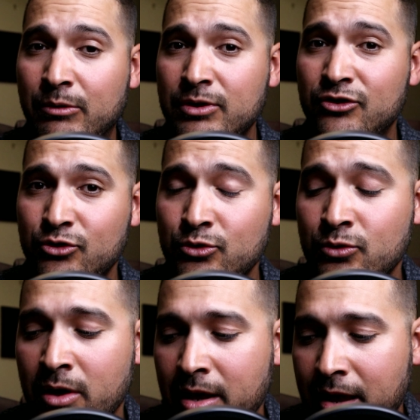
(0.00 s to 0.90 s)
that we
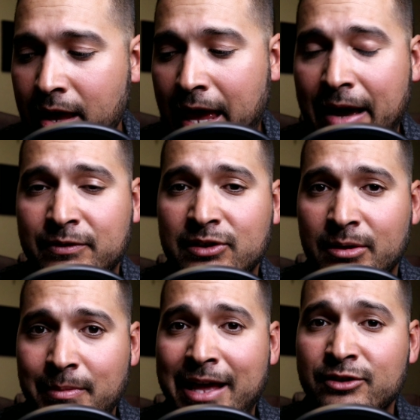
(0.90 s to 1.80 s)
do have
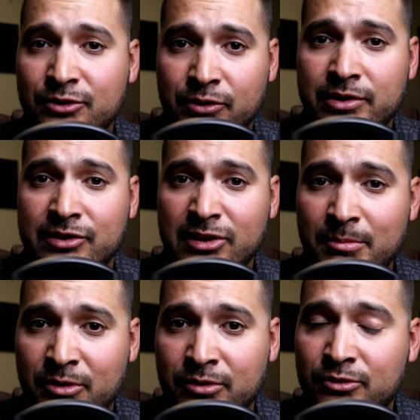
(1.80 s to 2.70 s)
some answer in the
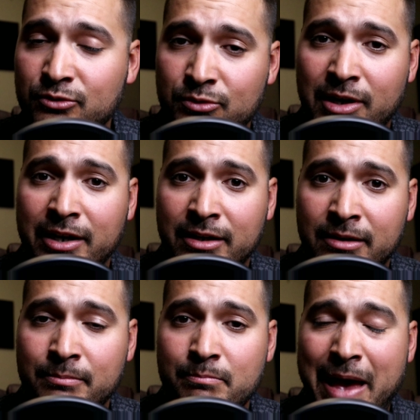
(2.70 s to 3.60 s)
summer to kind
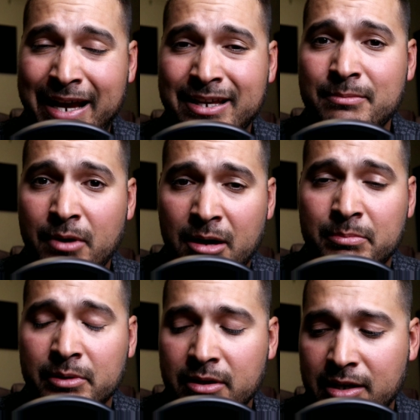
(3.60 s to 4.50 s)
of back him up
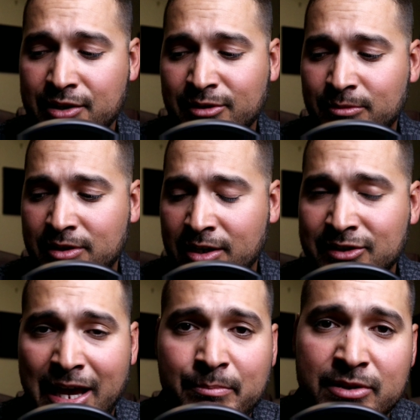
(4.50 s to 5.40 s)
in case something
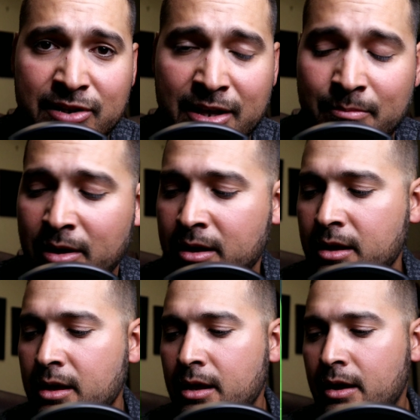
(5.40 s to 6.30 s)
does happen to him.
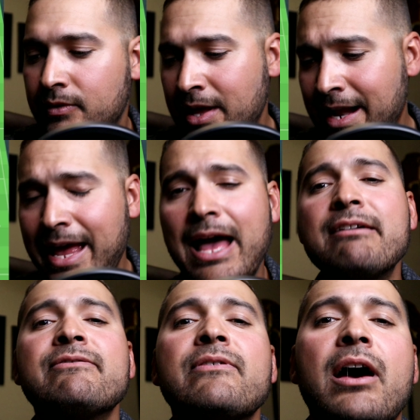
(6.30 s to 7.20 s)
Then I
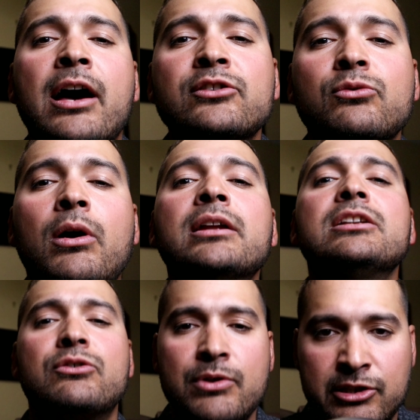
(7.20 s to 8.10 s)
have
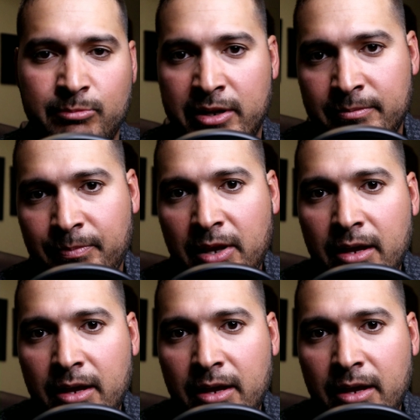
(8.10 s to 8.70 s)
Antoine Greizman,